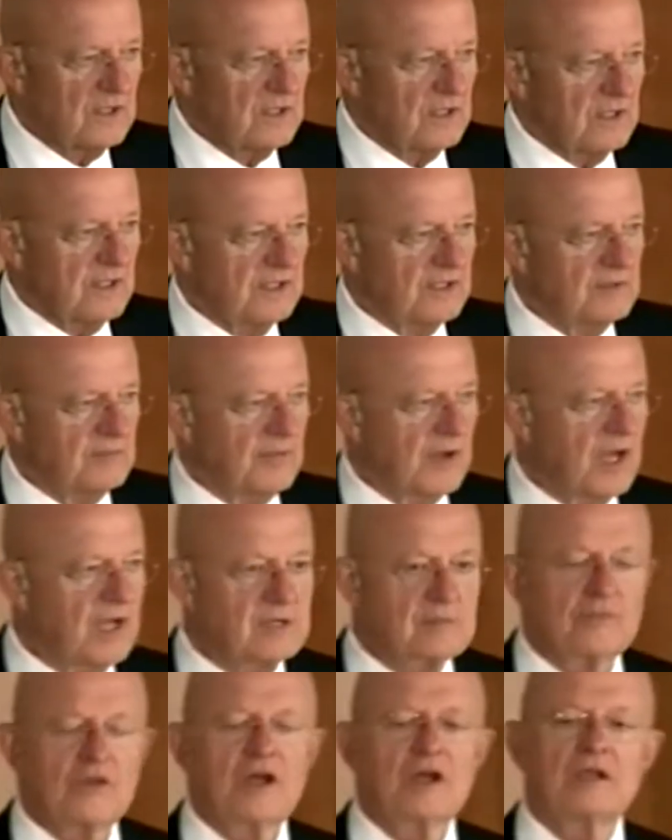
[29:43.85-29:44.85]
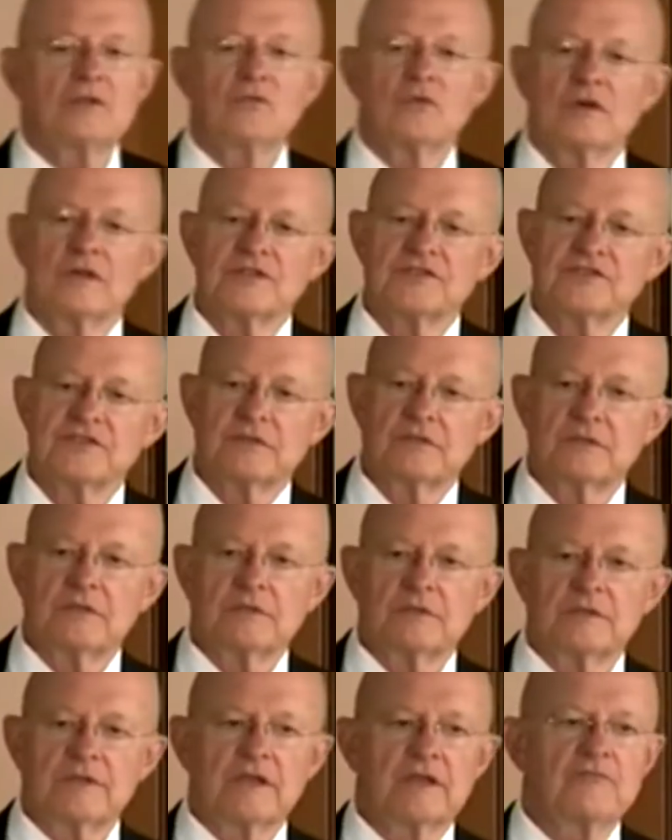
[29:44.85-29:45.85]
And the bottom line was
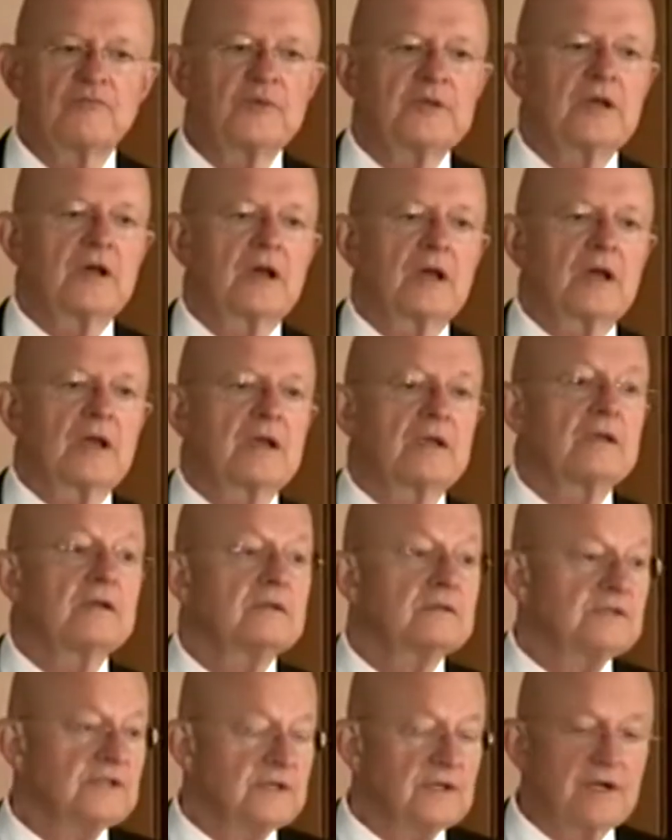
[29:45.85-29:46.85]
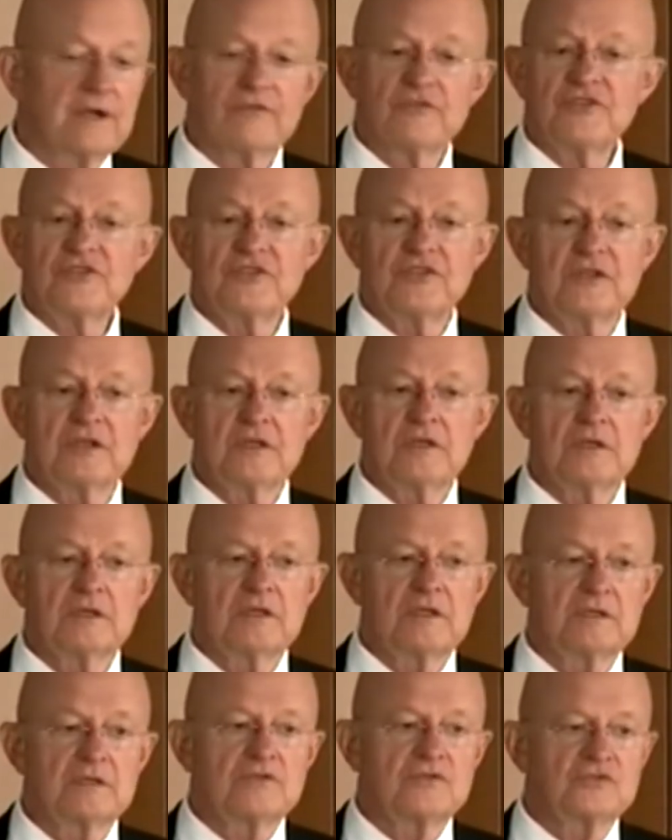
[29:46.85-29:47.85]
that the FBI did everything
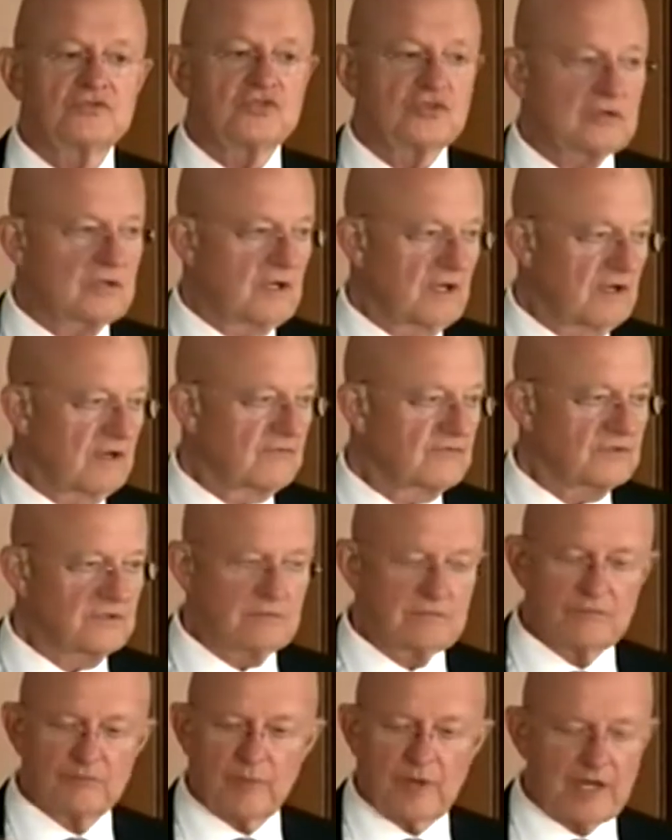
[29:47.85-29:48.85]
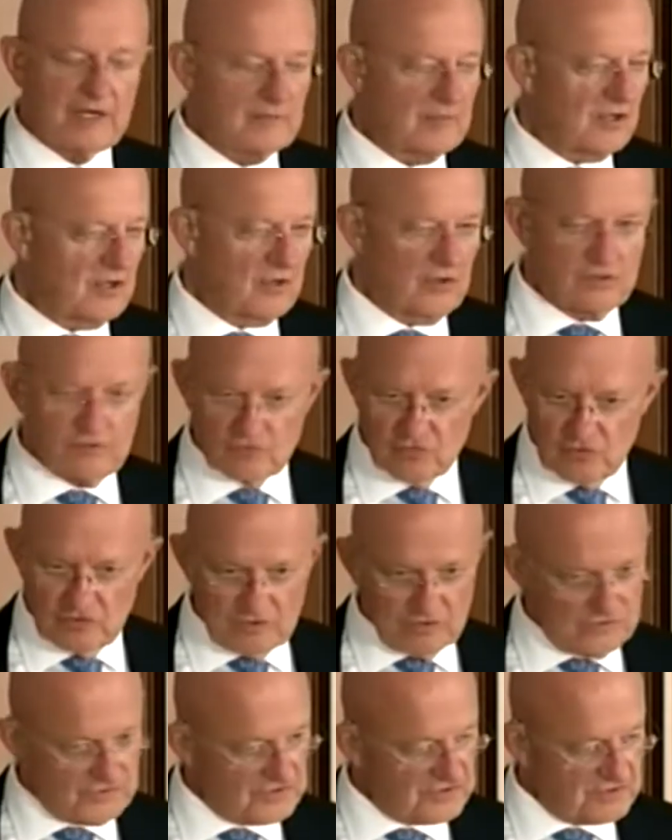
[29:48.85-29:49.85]
it should have, abided by all the
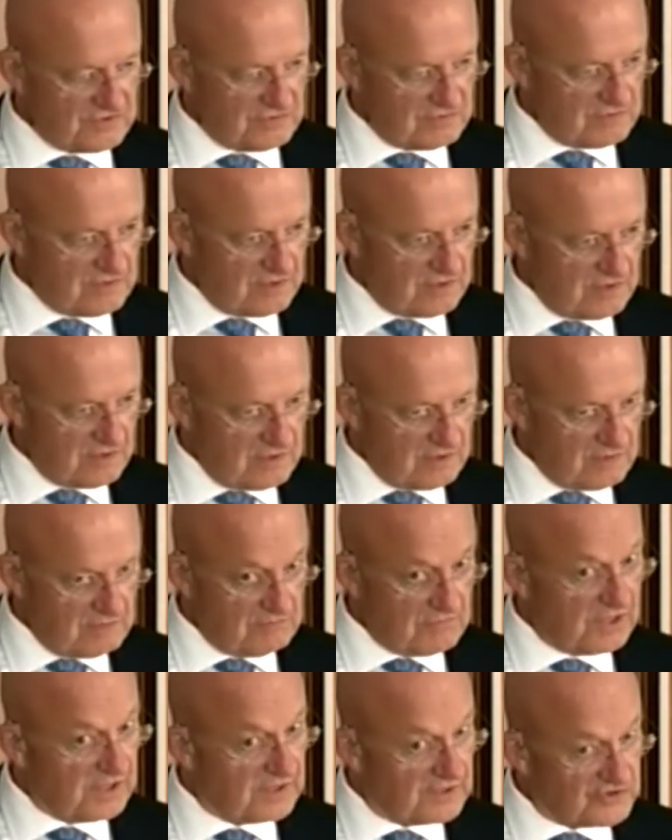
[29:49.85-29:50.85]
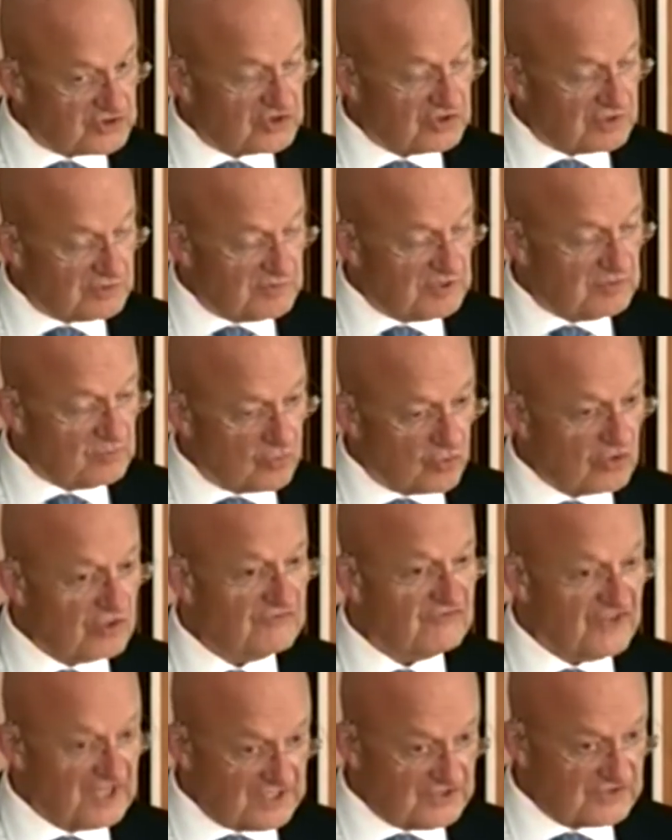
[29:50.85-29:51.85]
rules, but it should have been more
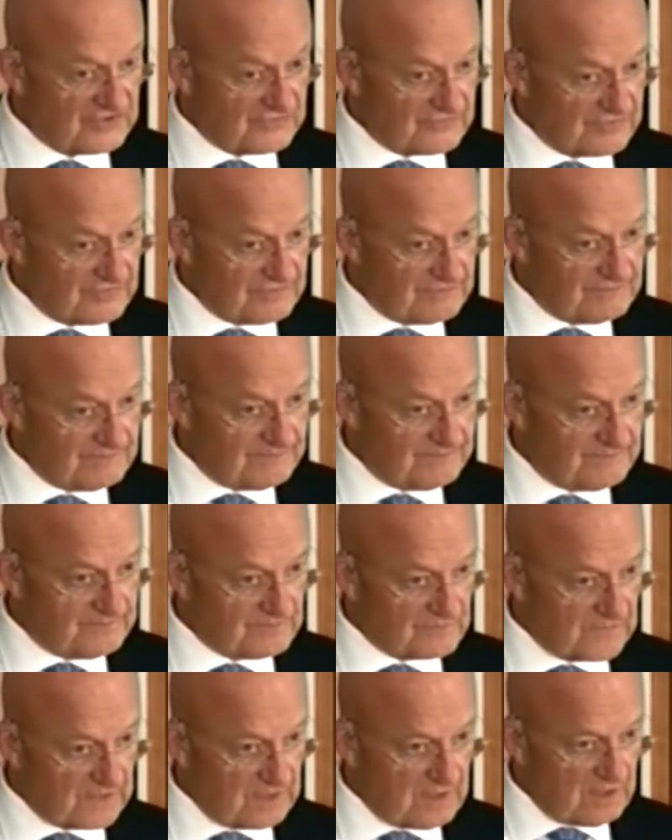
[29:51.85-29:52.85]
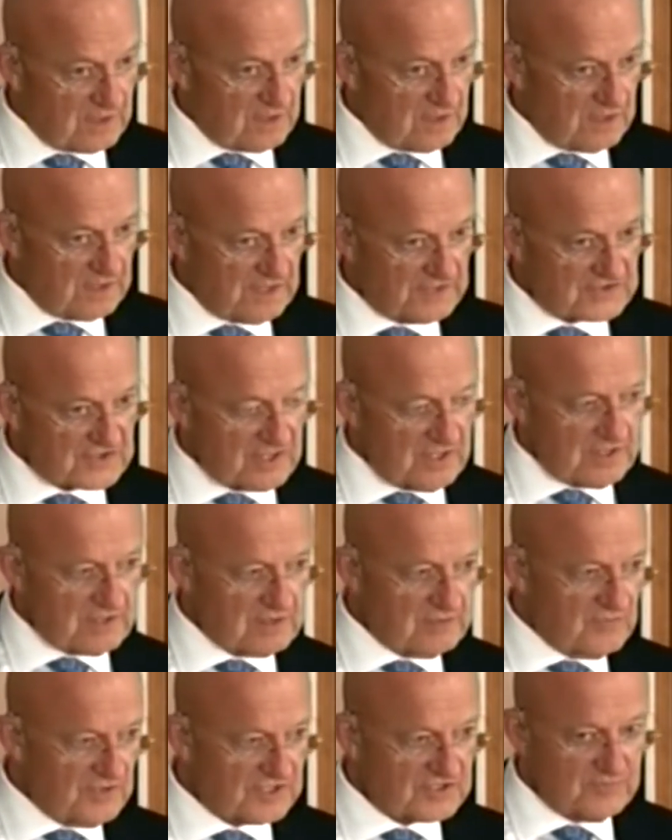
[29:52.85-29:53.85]
invasive. And that's kind
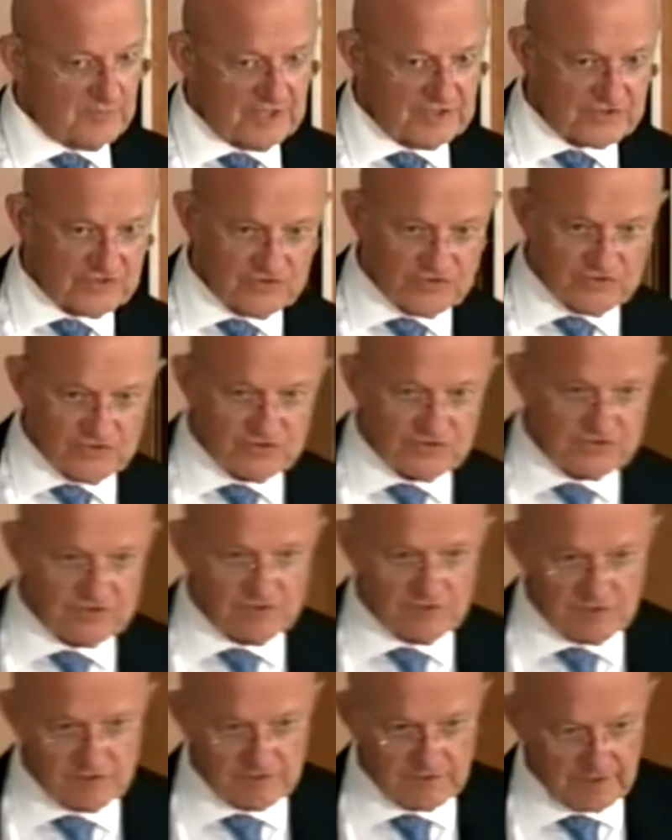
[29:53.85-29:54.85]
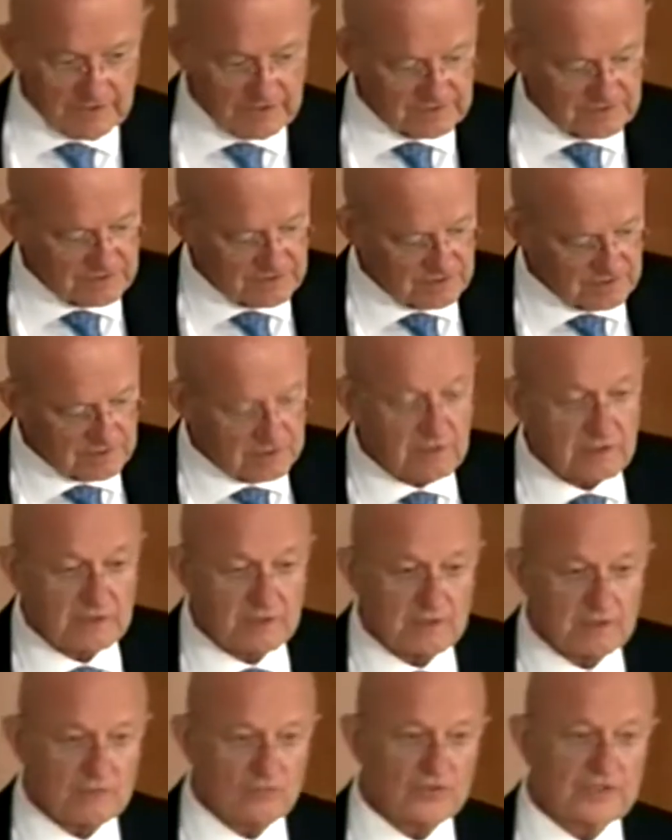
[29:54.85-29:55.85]
of the mixed messages that
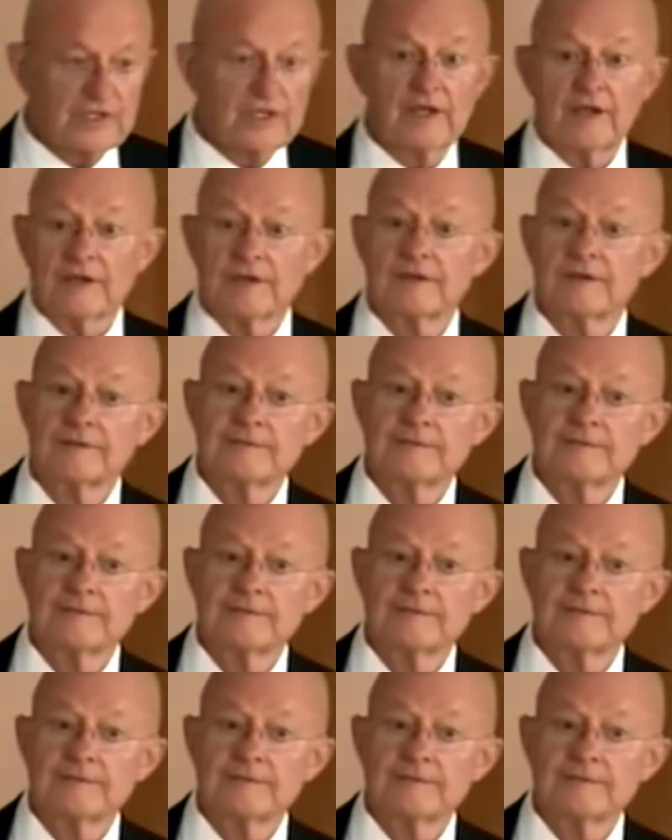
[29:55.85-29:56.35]
we get.